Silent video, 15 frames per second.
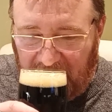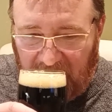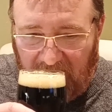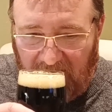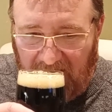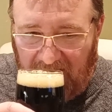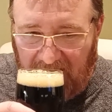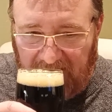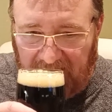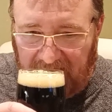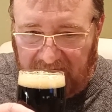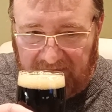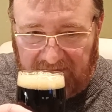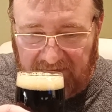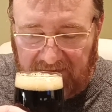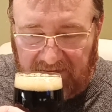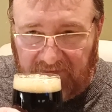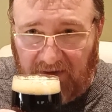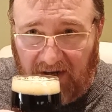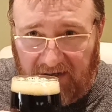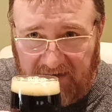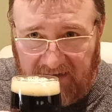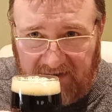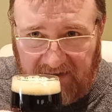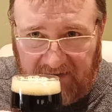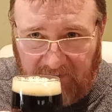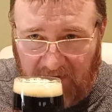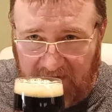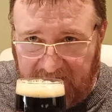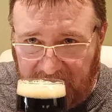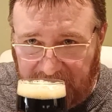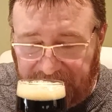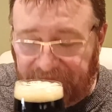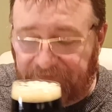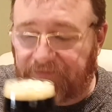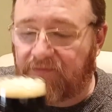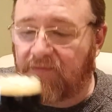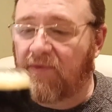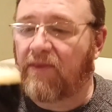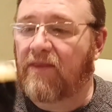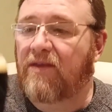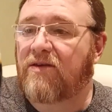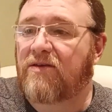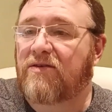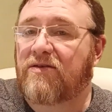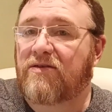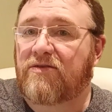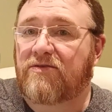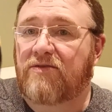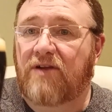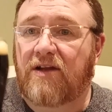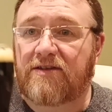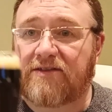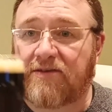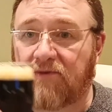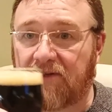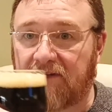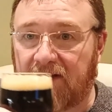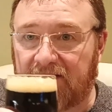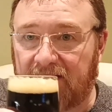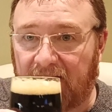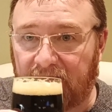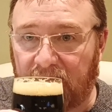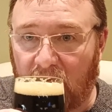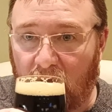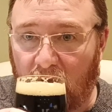Really, blinking you'd miss it. So let's see what it tastes like.